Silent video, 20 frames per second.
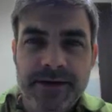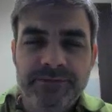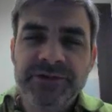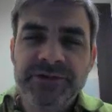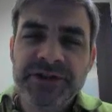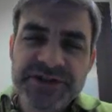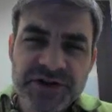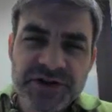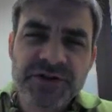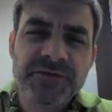
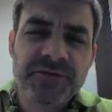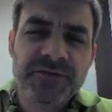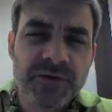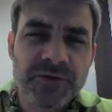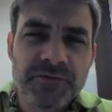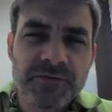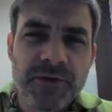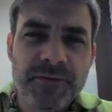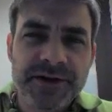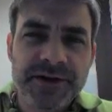Let's turn for
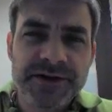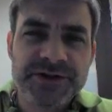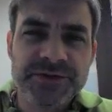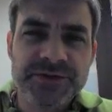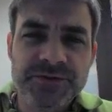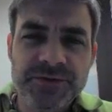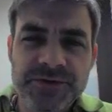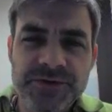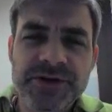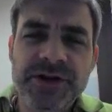a moment
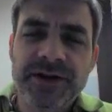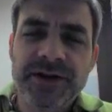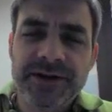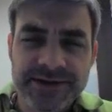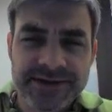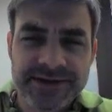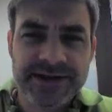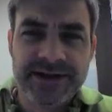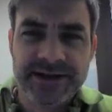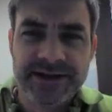to
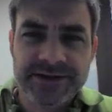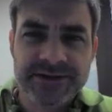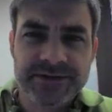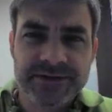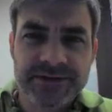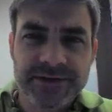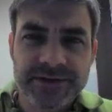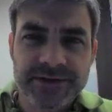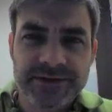non-tax